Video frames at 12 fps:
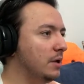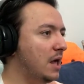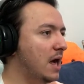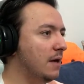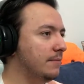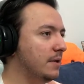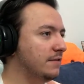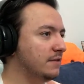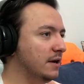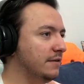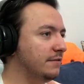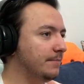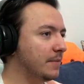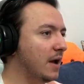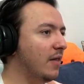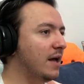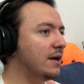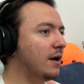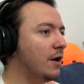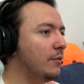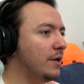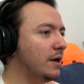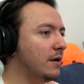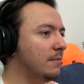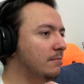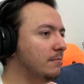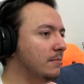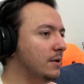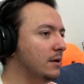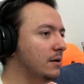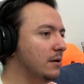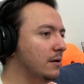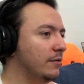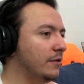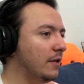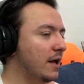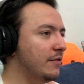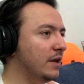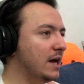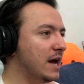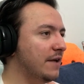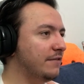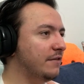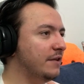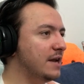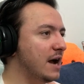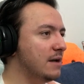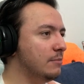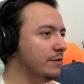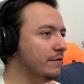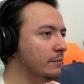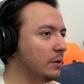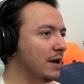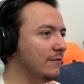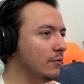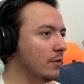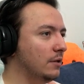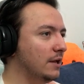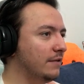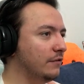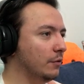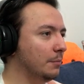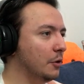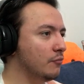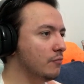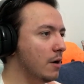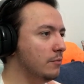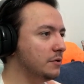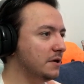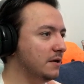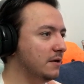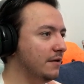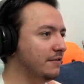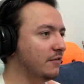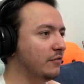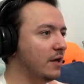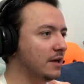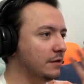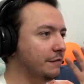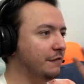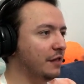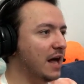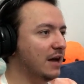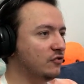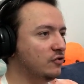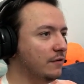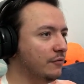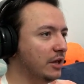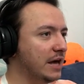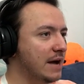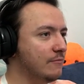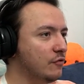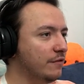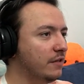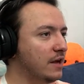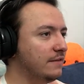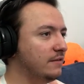But yeah, that's nice. I like how the cats and the diamonds or whatever are lit up around her as if, like, the flash of the camera is